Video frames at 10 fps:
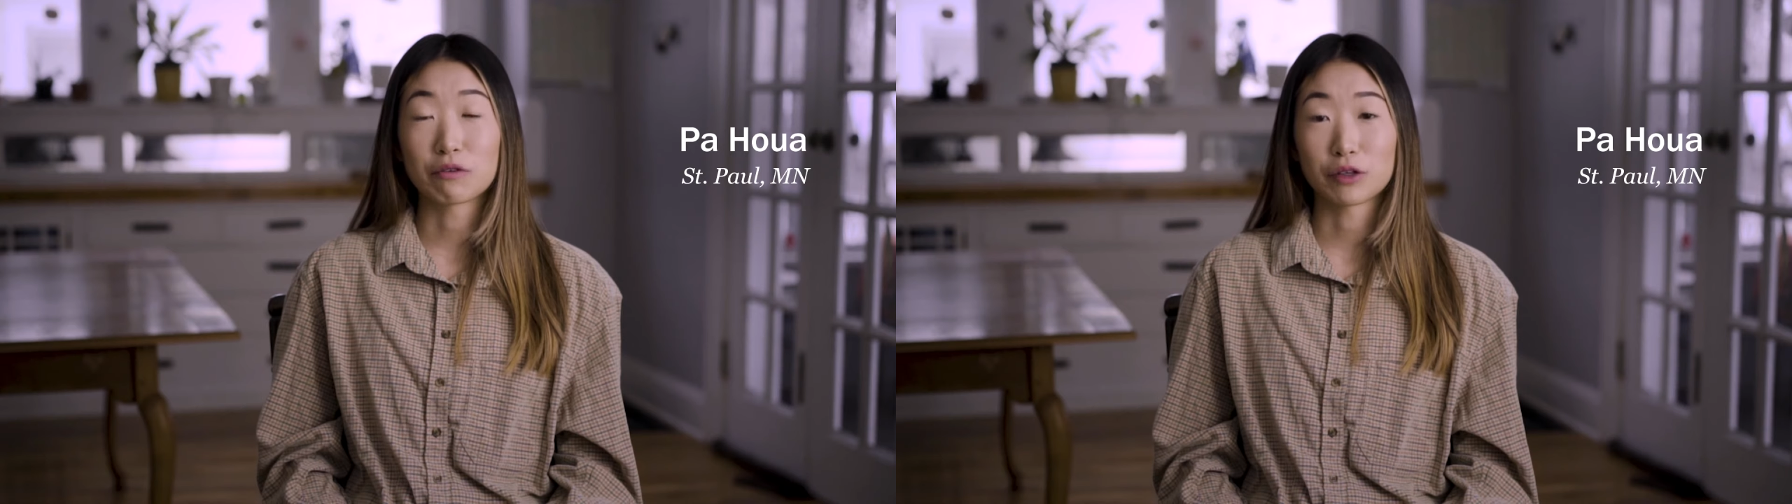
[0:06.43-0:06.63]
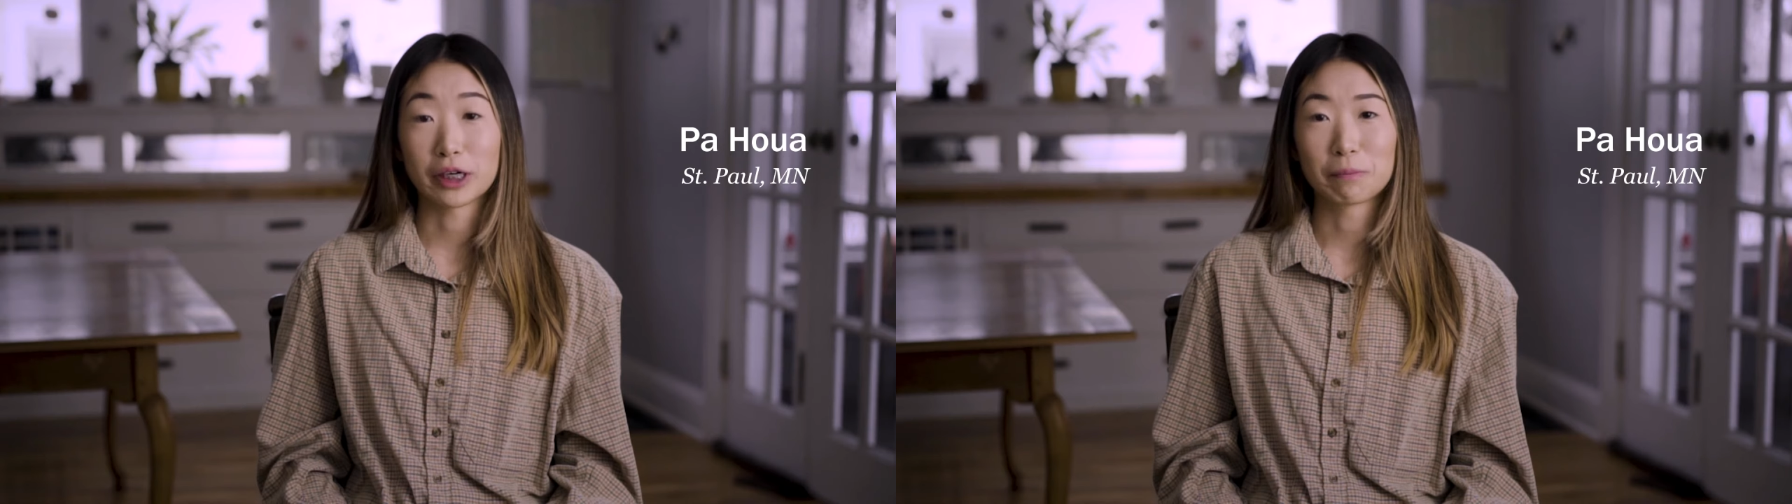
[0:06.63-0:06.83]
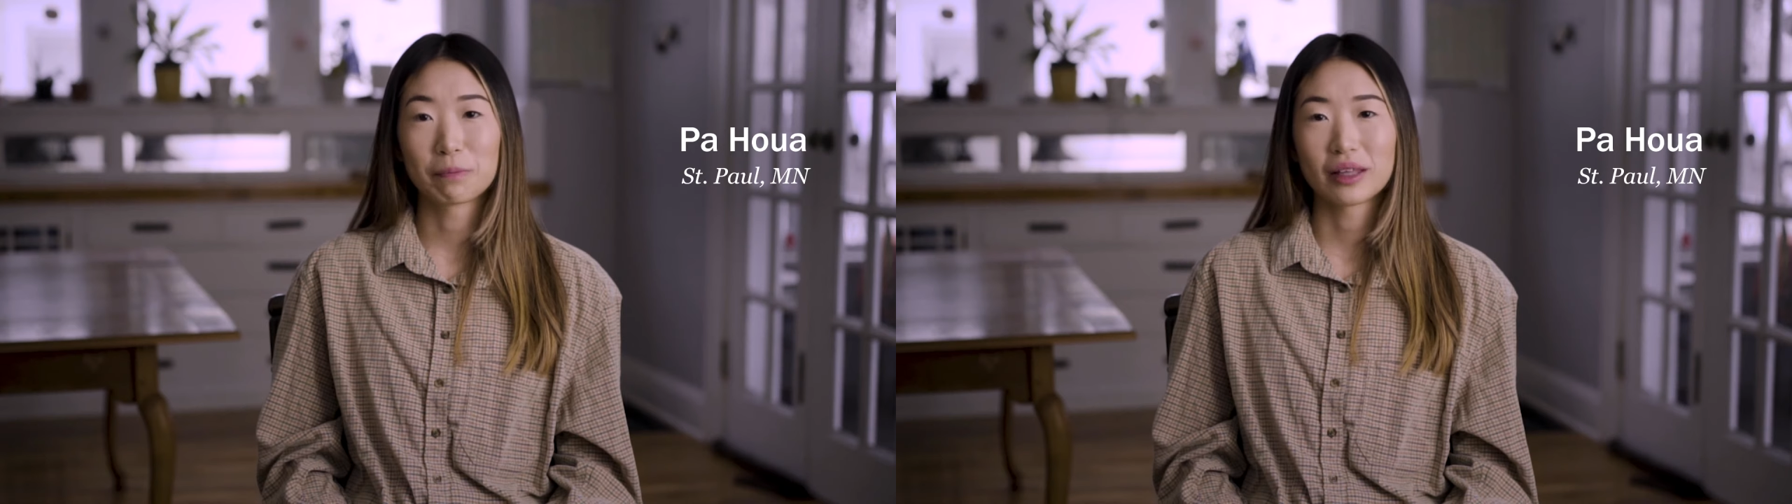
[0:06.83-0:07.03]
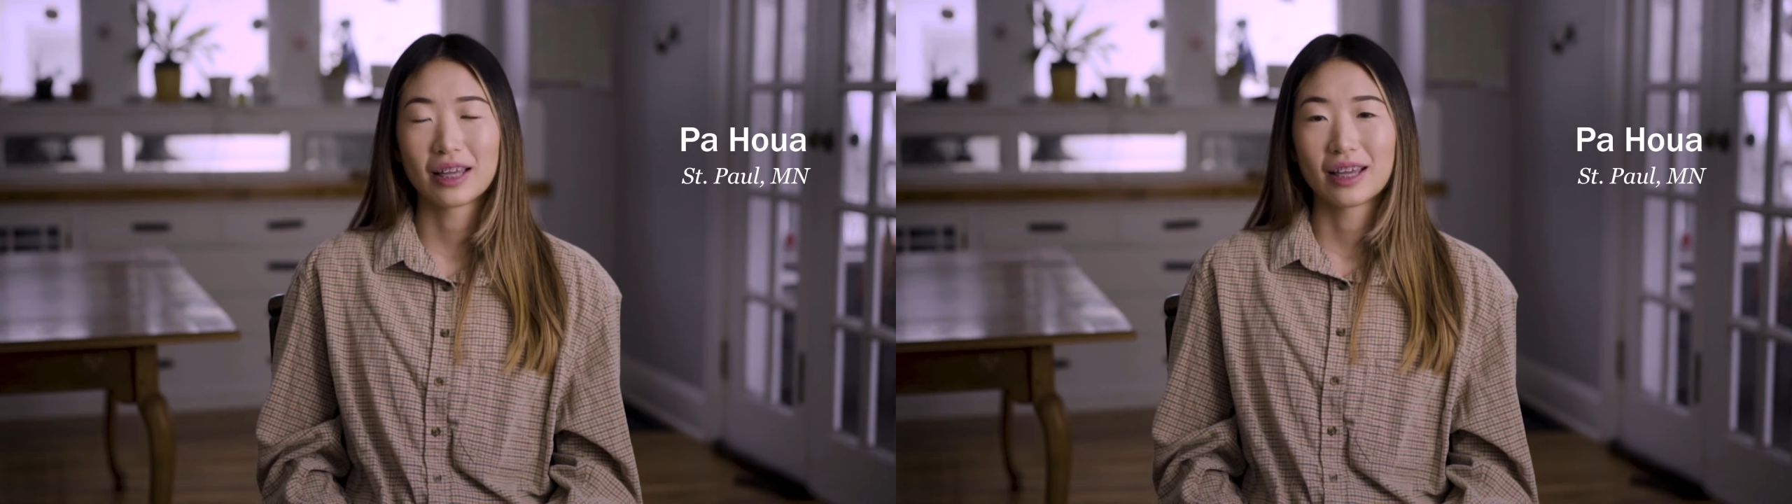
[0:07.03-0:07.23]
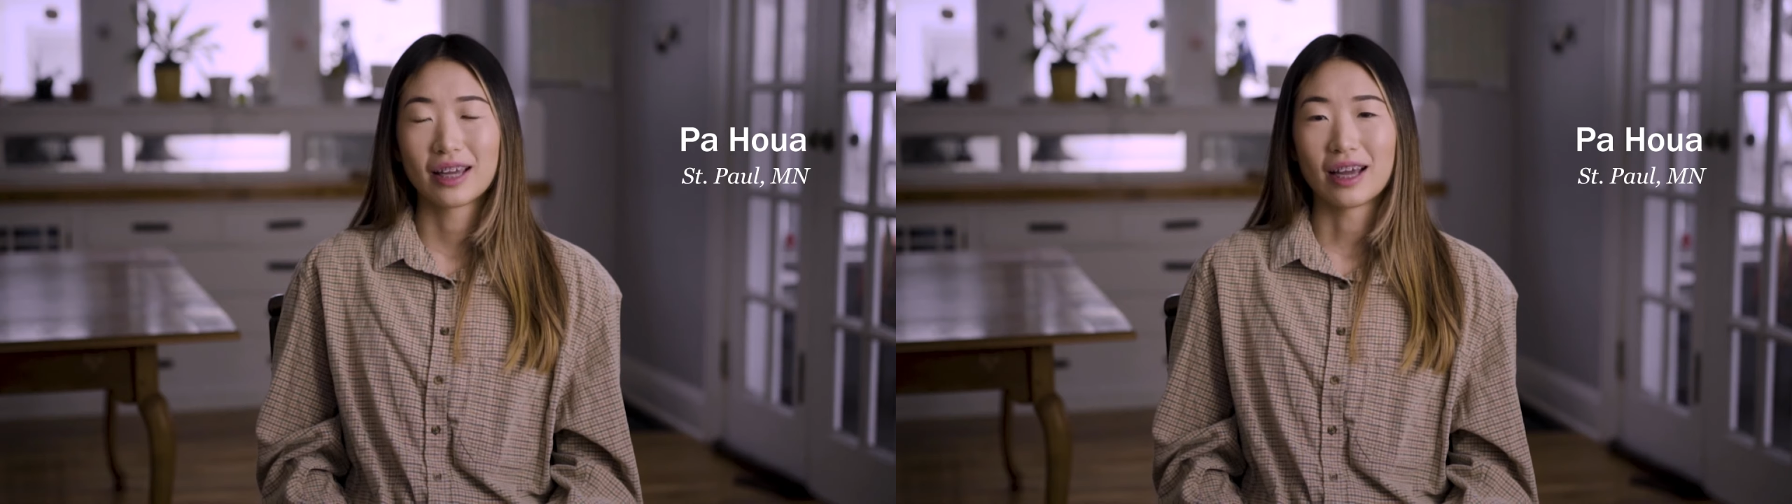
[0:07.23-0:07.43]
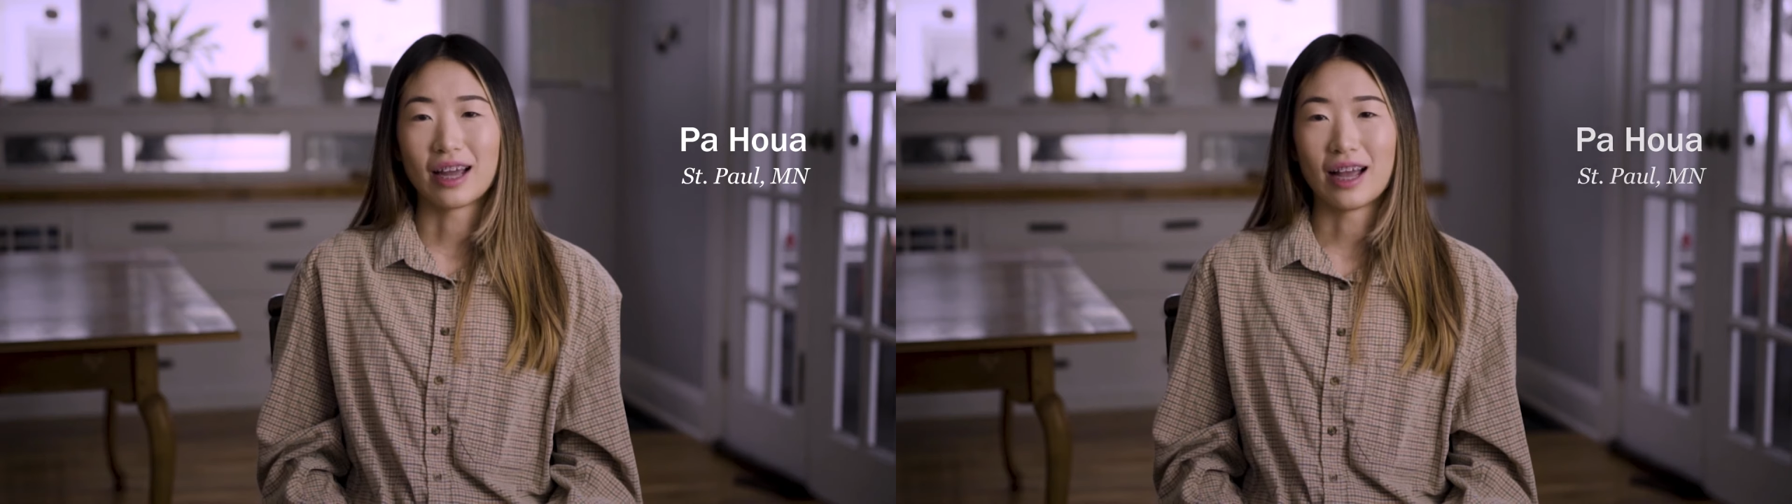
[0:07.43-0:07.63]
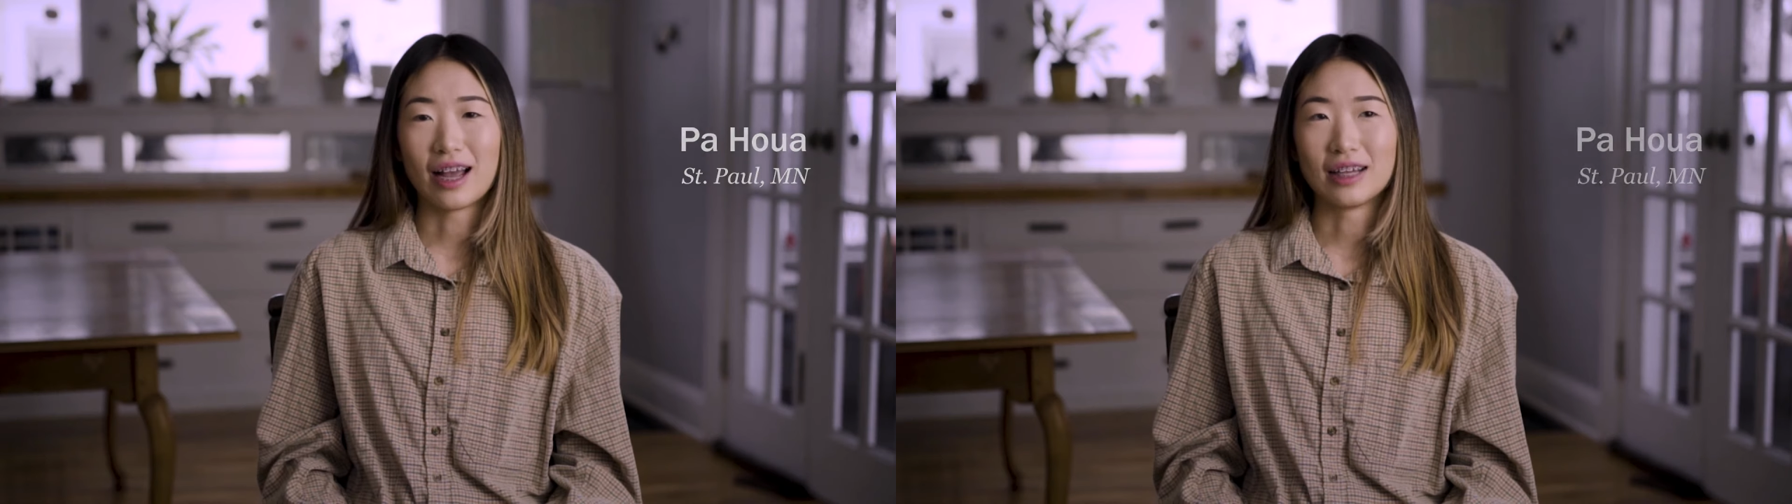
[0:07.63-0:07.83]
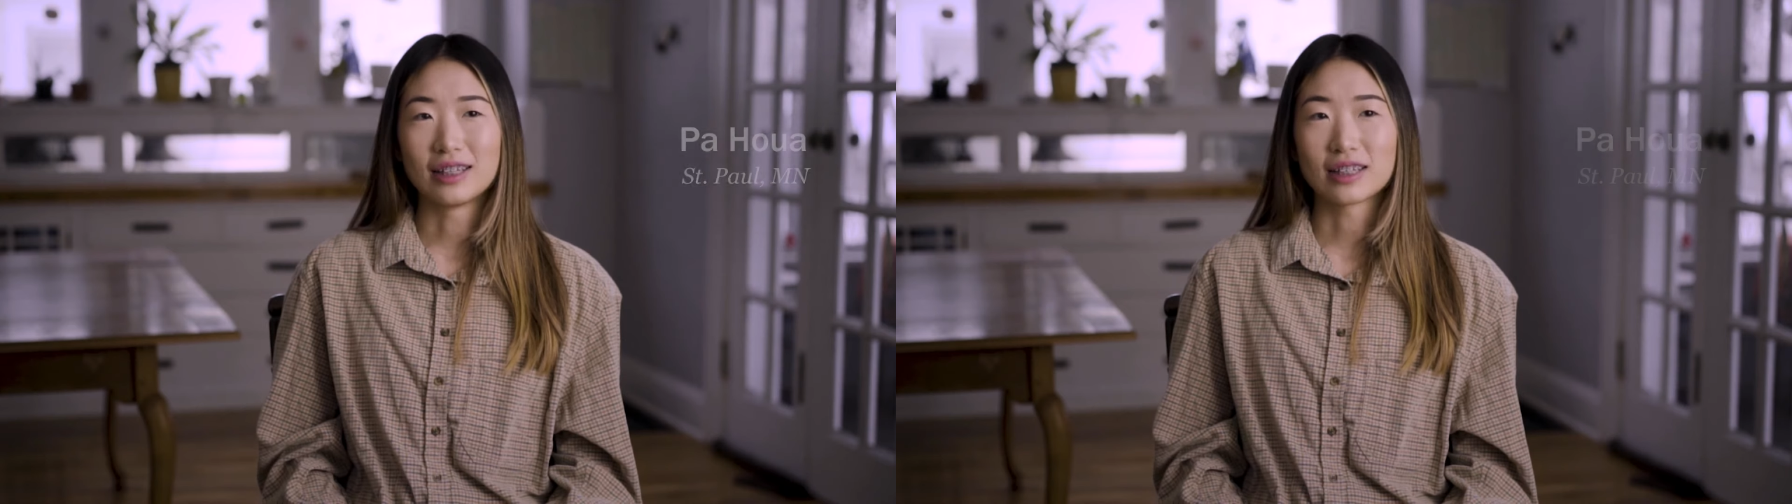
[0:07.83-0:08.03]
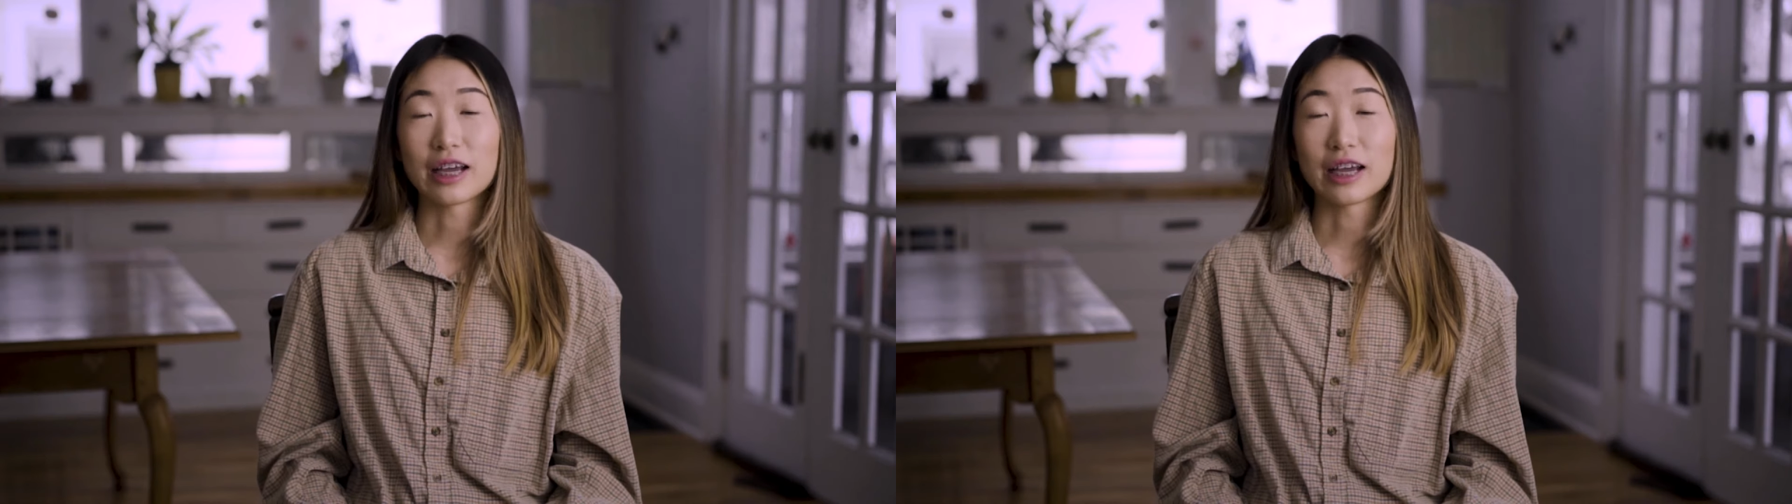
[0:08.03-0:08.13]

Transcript: free. And